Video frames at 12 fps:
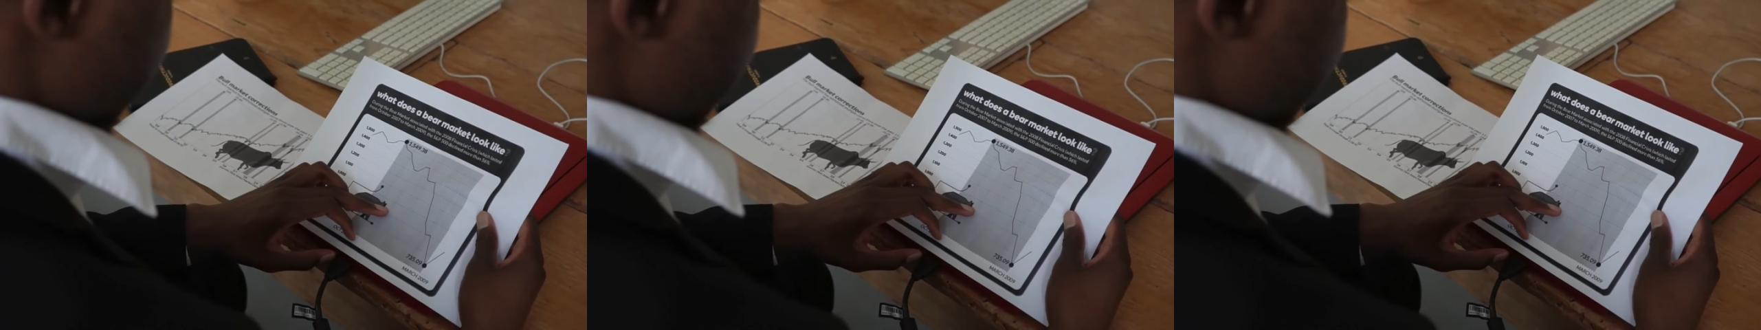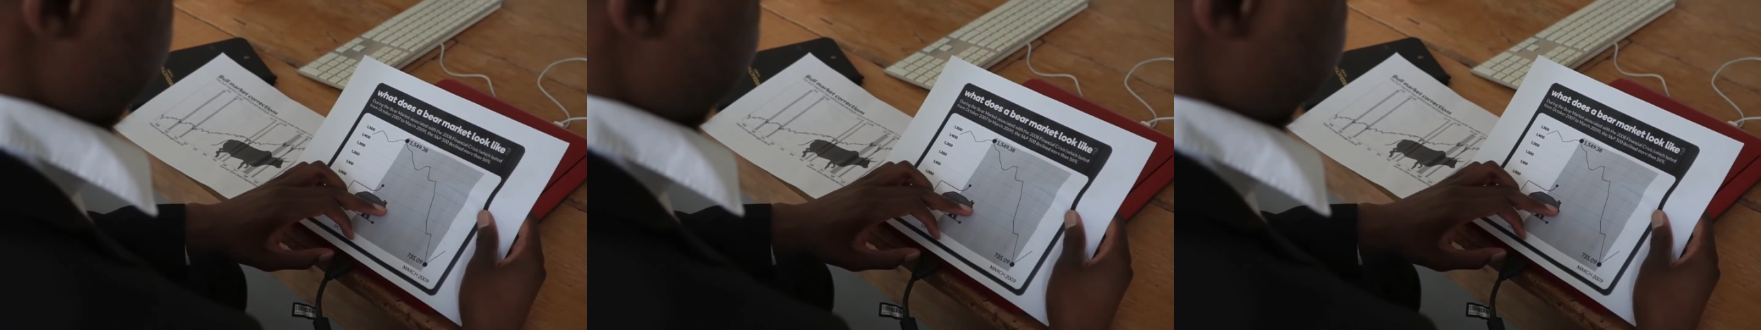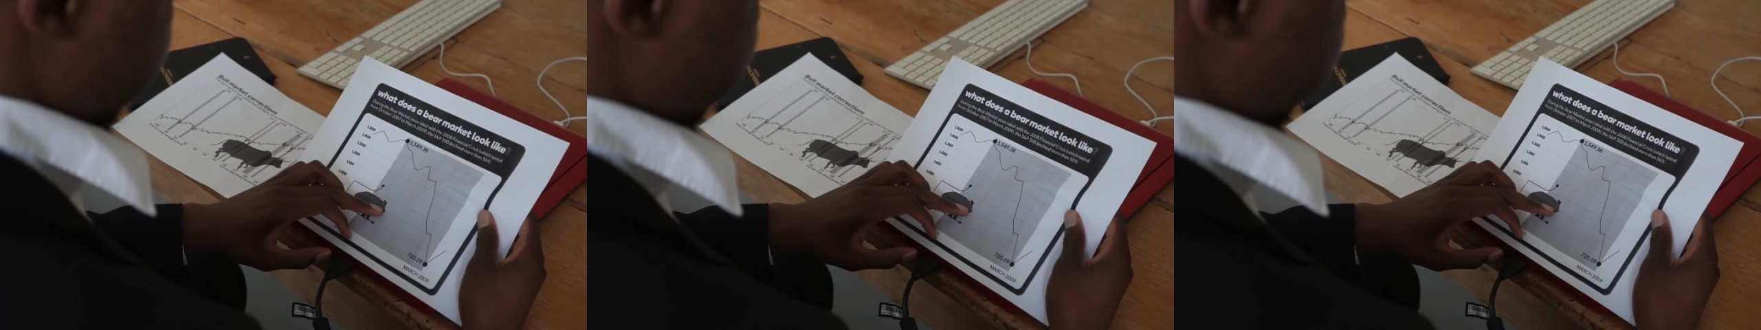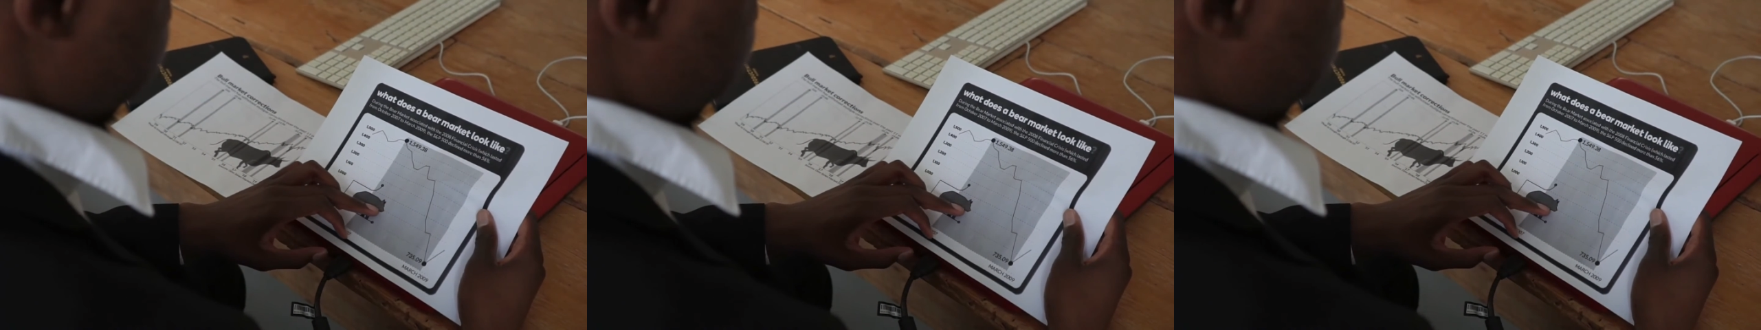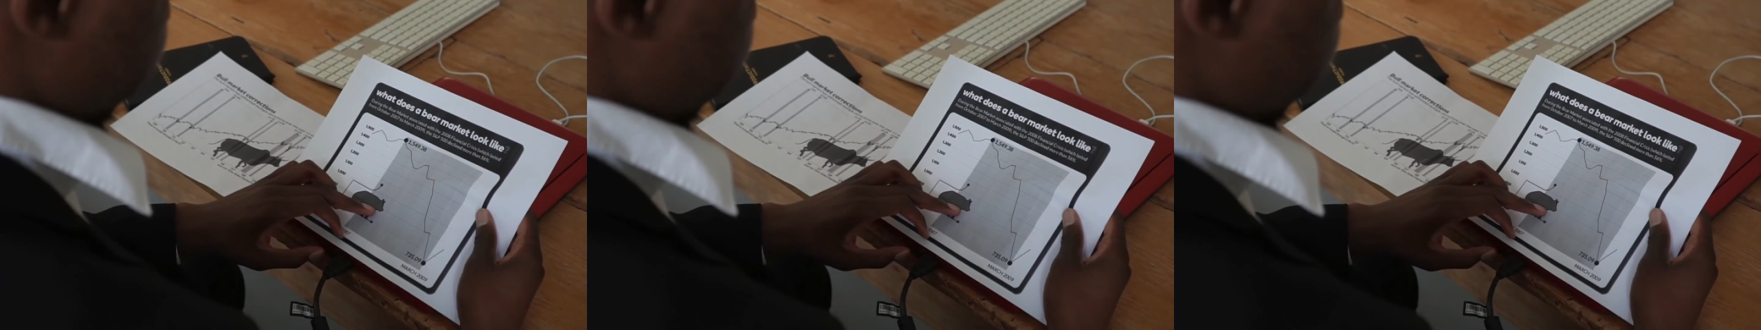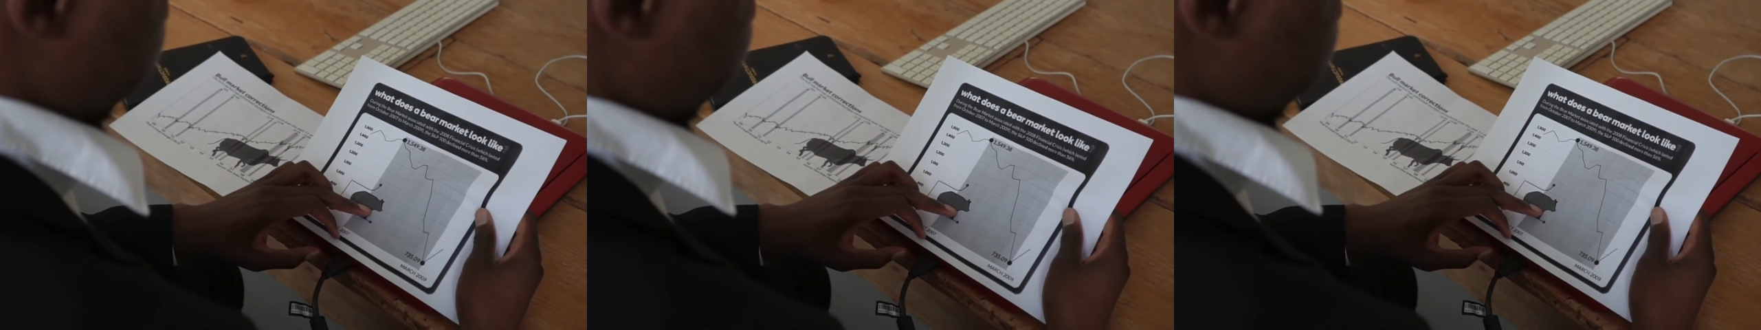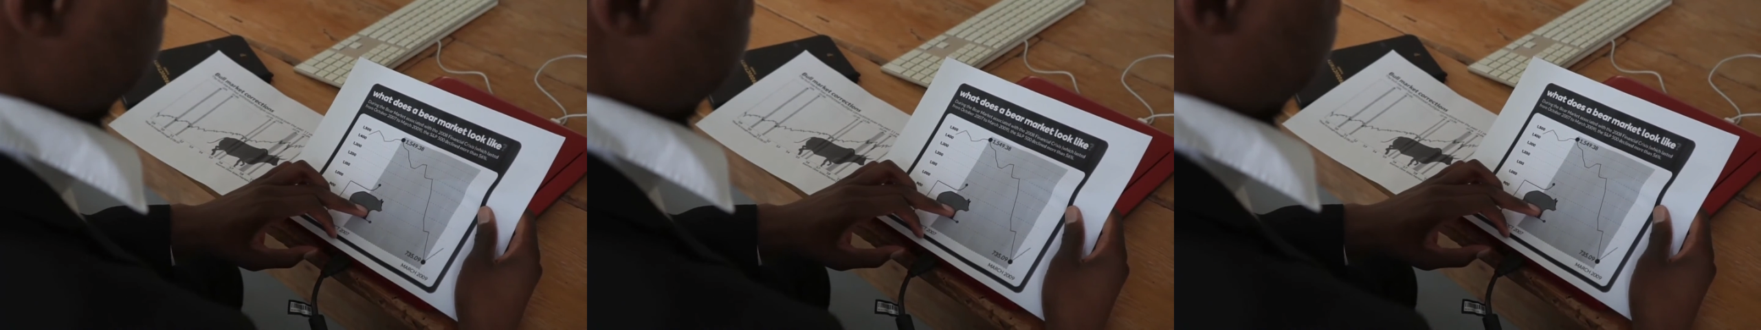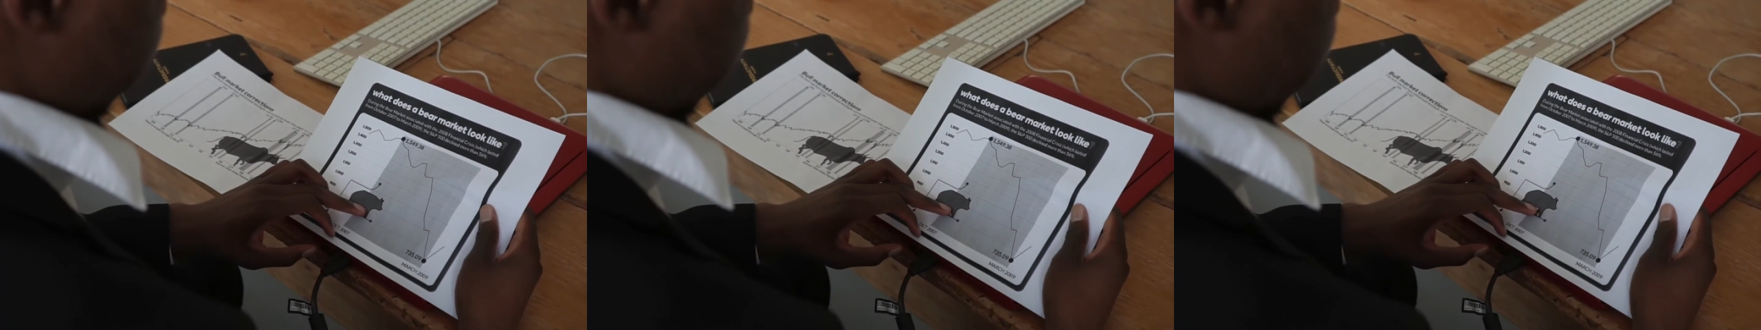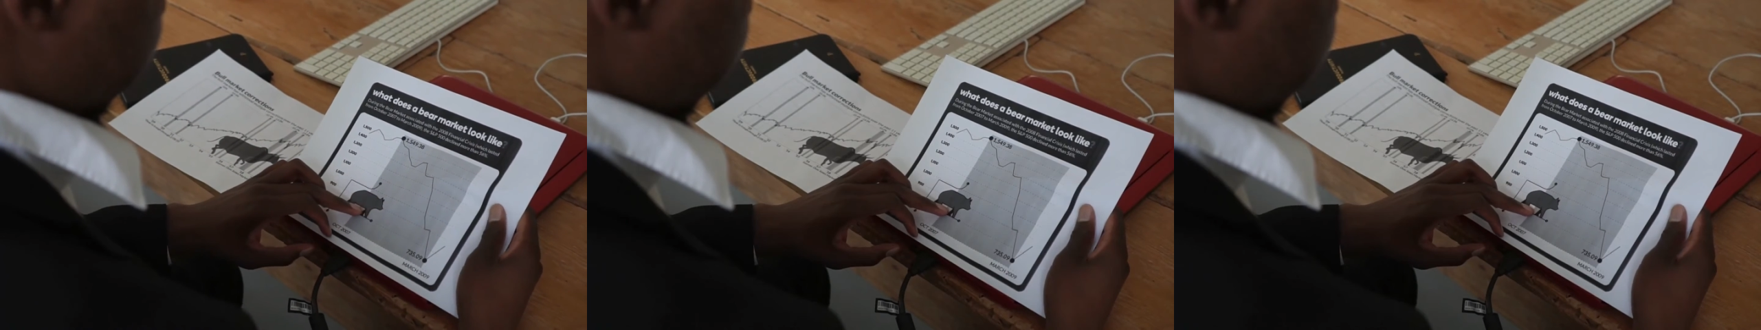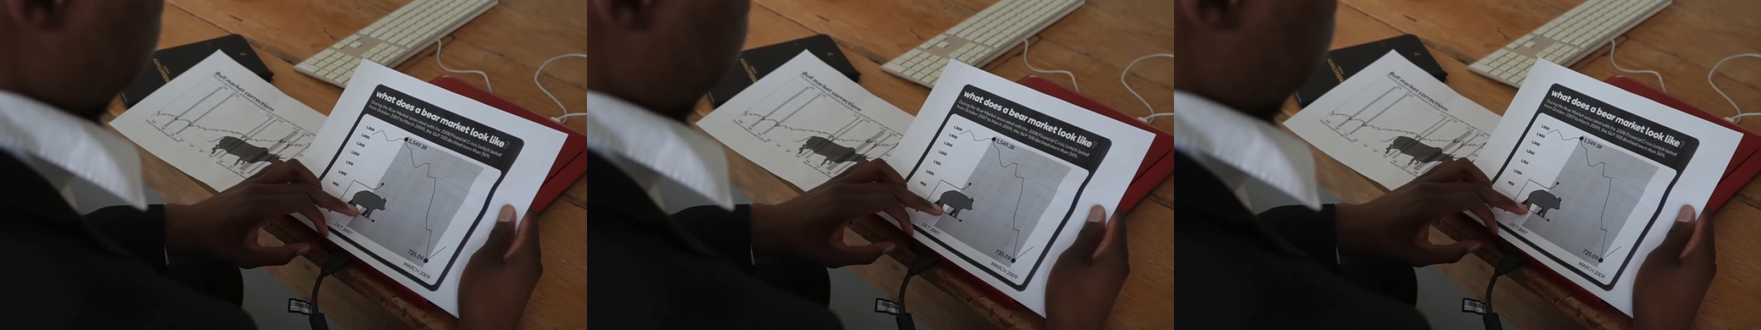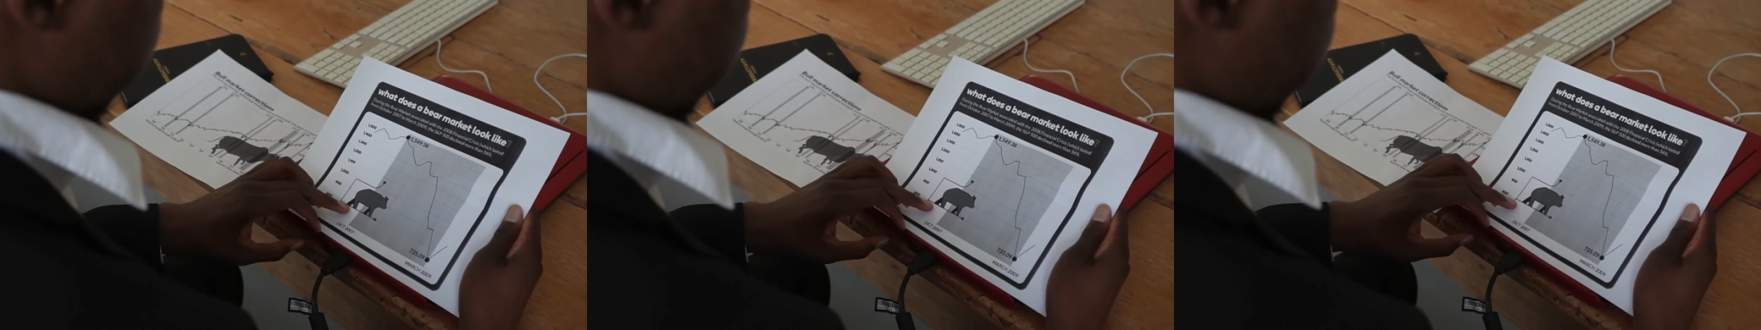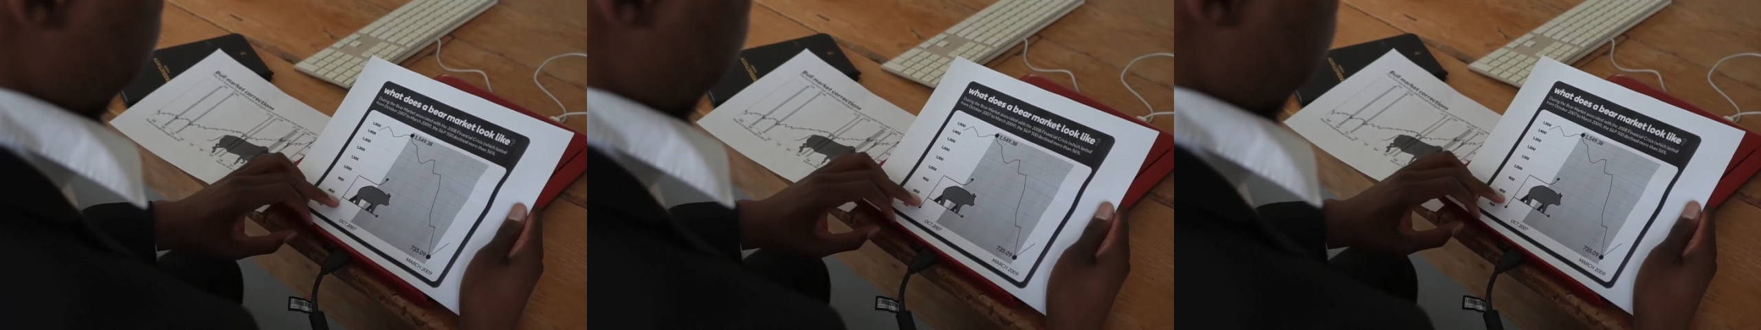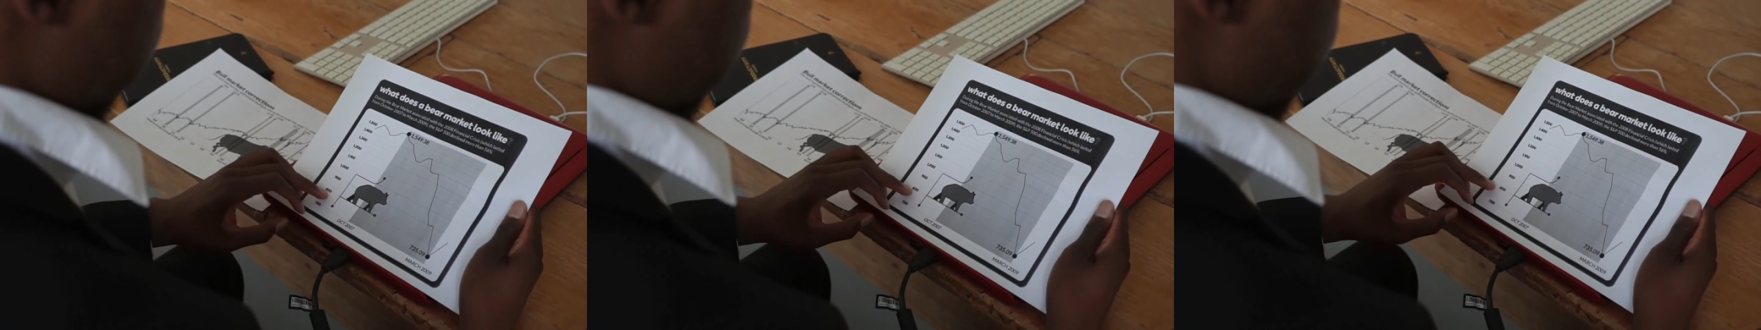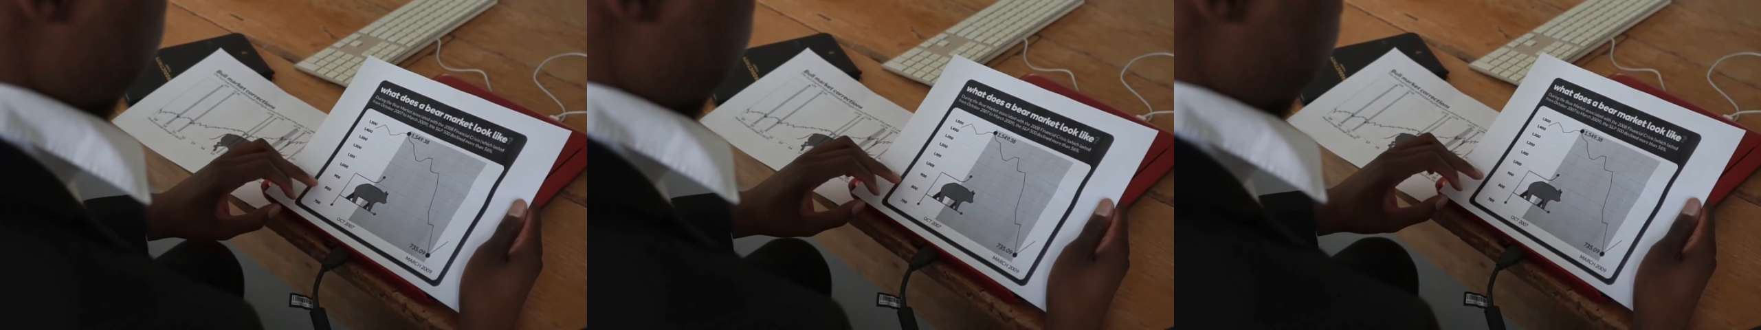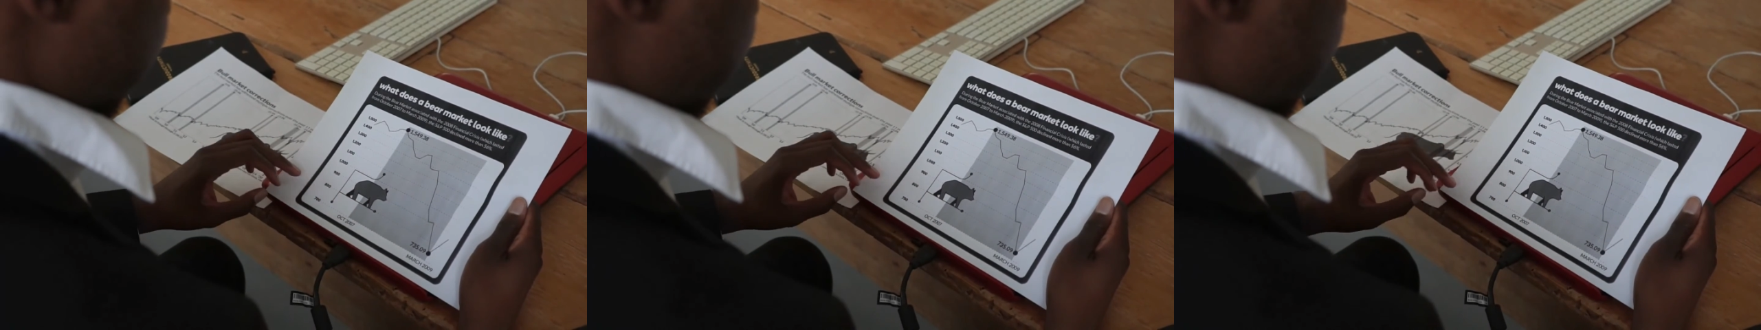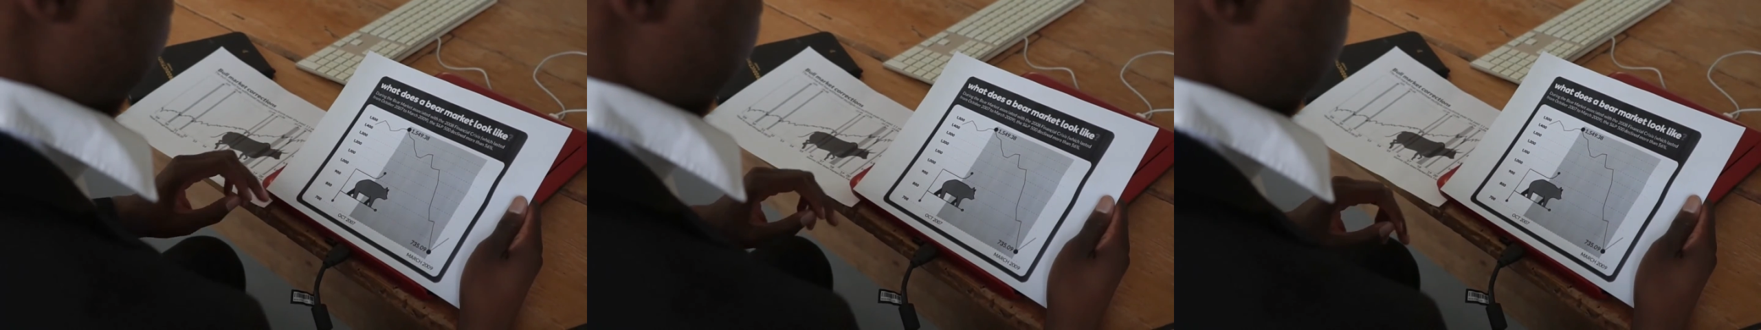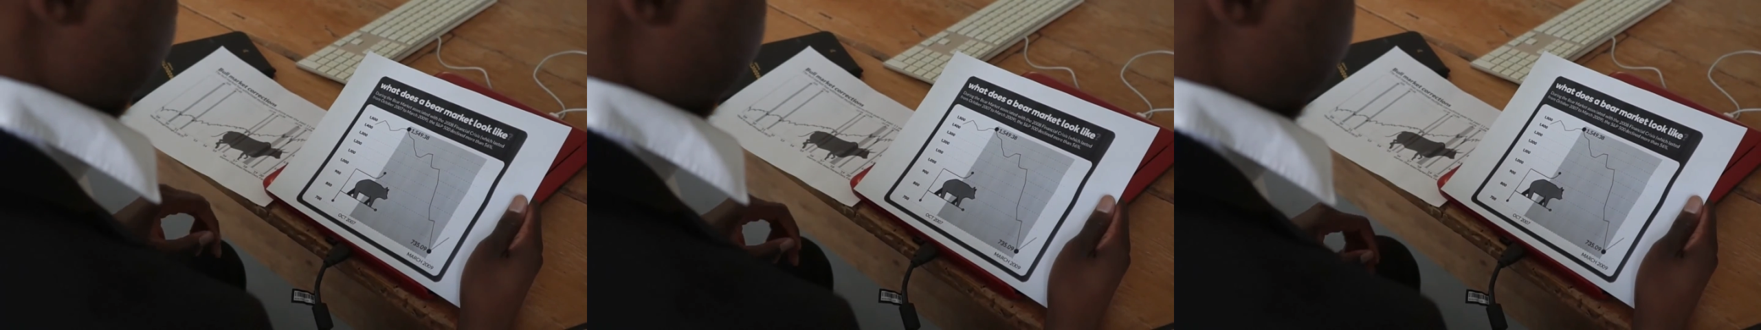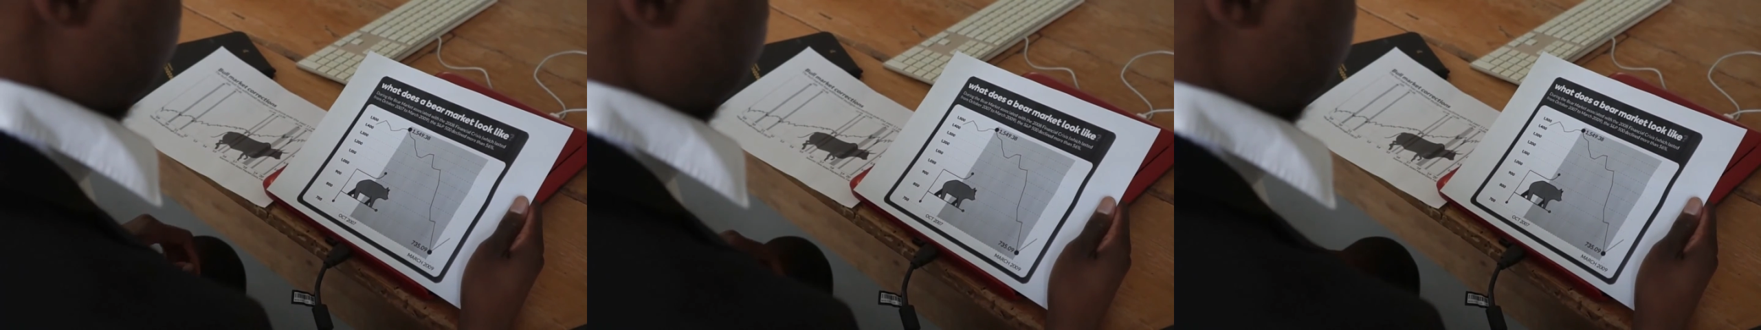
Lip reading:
No face is visible, so there are no lips to read.